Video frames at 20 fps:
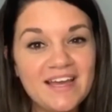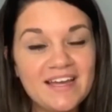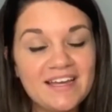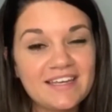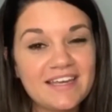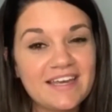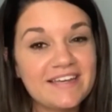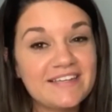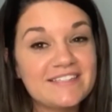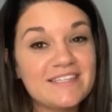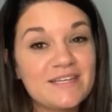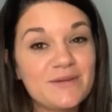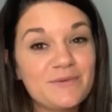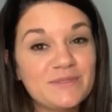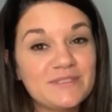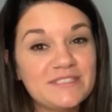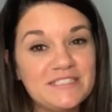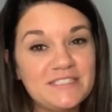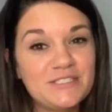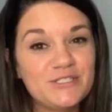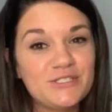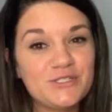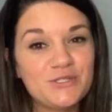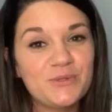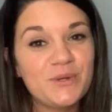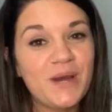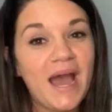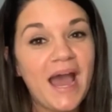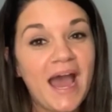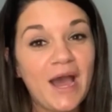Casey will teach
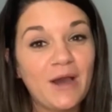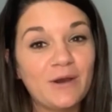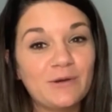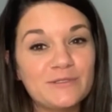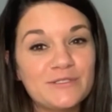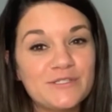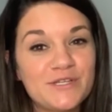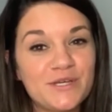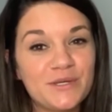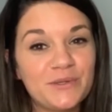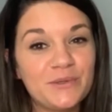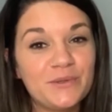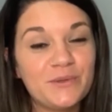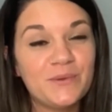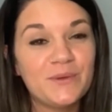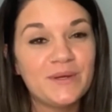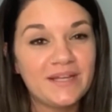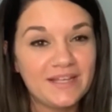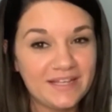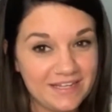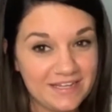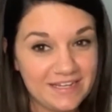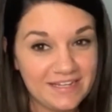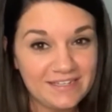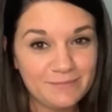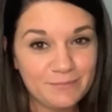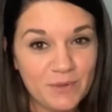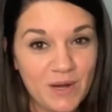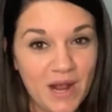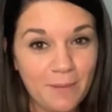you how to eat
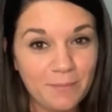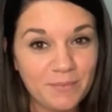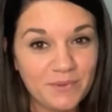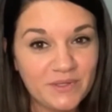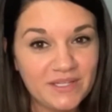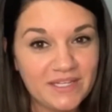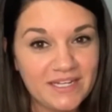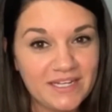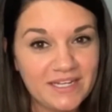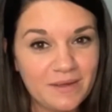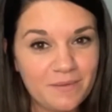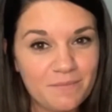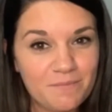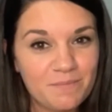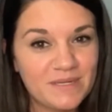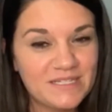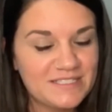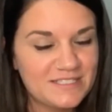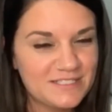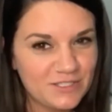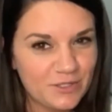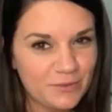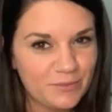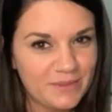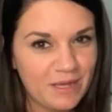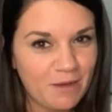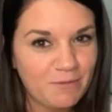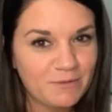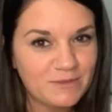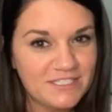properly, but still
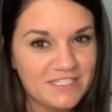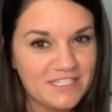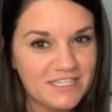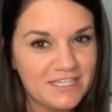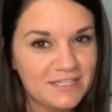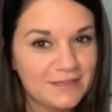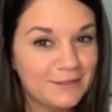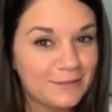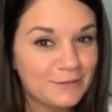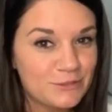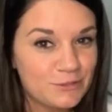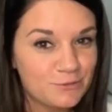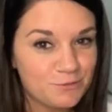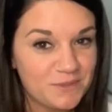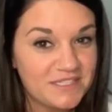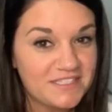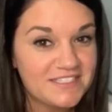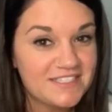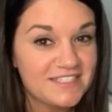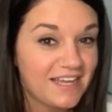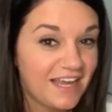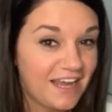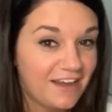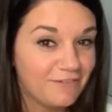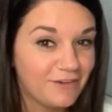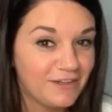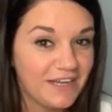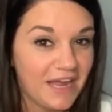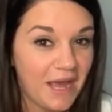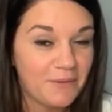be able to eat those sweets
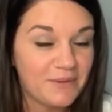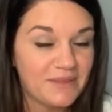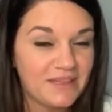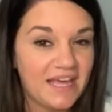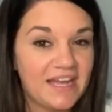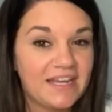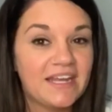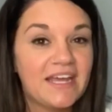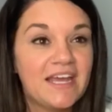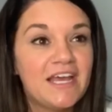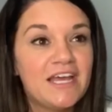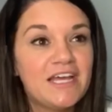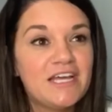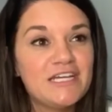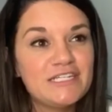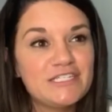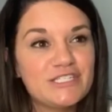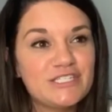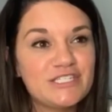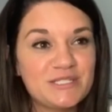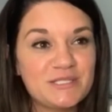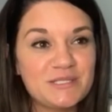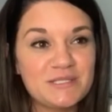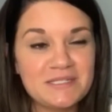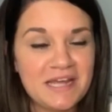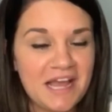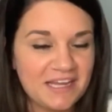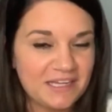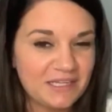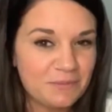every now and then. She is
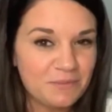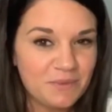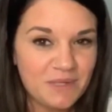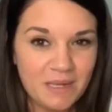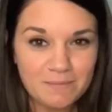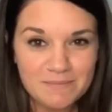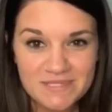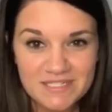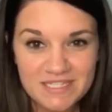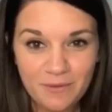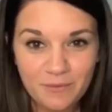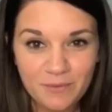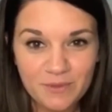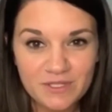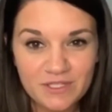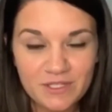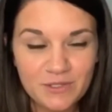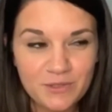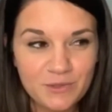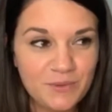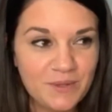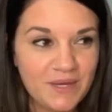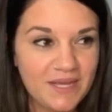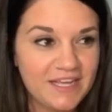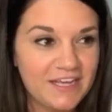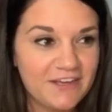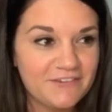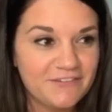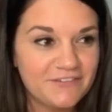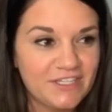not going to be upset with you
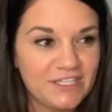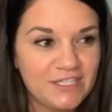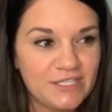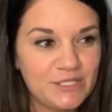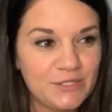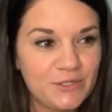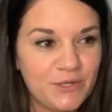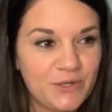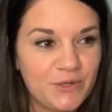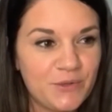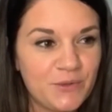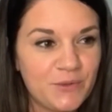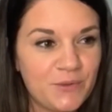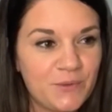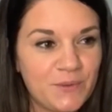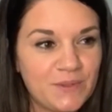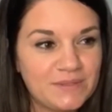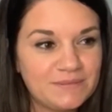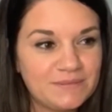if you